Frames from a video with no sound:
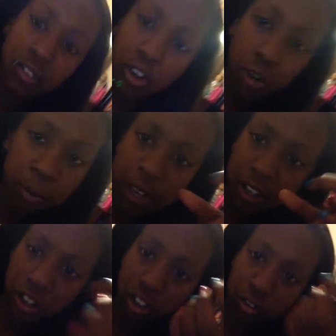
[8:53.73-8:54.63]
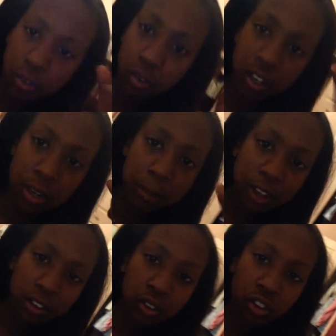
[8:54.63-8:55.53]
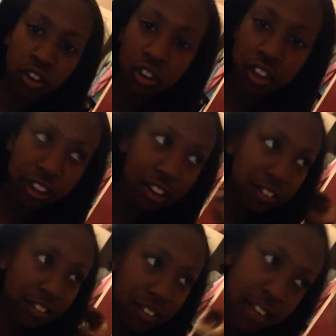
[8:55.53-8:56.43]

little pack of grandma's cookies.